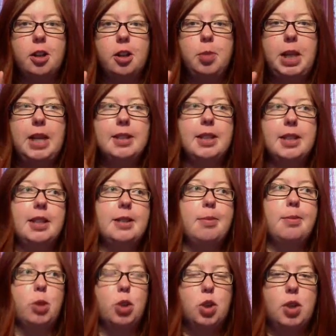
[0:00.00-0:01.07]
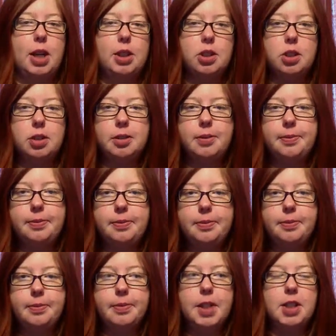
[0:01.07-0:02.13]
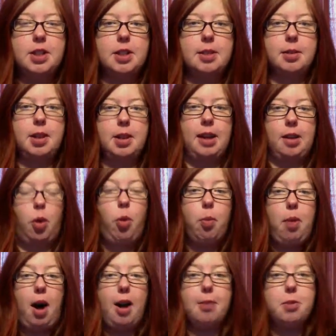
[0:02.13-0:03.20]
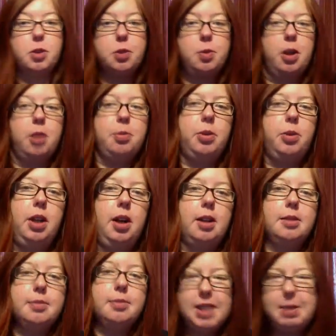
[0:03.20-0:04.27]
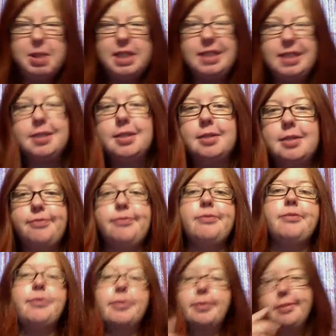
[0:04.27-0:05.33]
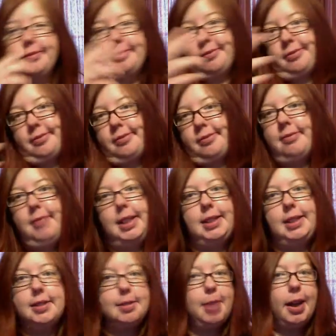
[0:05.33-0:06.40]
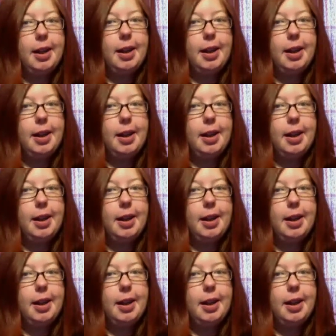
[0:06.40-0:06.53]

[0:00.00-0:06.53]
because it gets more stretch because it's got the whole bottom of the sweater pulling on it. Does that make sense? Makes sense in my